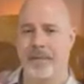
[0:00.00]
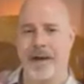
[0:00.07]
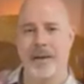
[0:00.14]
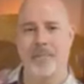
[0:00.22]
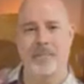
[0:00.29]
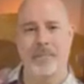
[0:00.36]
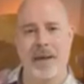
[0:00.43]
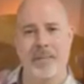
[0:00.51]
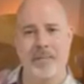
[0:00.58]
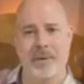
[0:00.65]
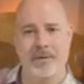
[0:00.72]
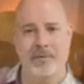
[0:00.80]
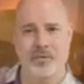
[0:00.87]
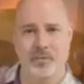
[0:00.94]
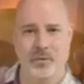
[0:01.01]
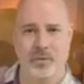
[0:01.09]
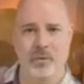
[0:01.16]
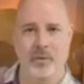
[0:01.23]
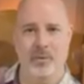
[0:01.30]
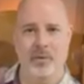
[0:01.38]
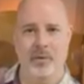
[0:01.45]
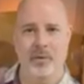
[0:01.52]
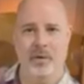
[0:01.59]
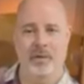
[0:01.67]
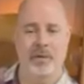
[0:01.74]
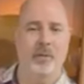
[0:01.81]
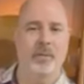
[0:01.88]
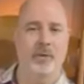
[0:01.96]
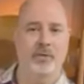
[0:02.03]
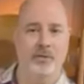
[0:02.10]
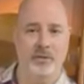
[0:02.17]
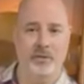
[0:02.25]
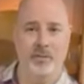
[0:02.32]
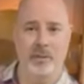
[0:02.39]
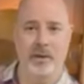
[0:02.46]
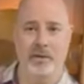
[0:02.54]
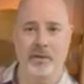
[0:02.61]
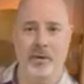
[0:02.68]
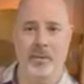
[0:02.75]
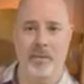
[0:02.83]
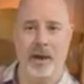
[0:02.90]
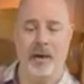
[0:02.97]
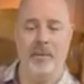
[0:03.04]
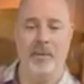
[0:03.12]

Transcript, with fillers: that may be true that we shouldn't be a doormat.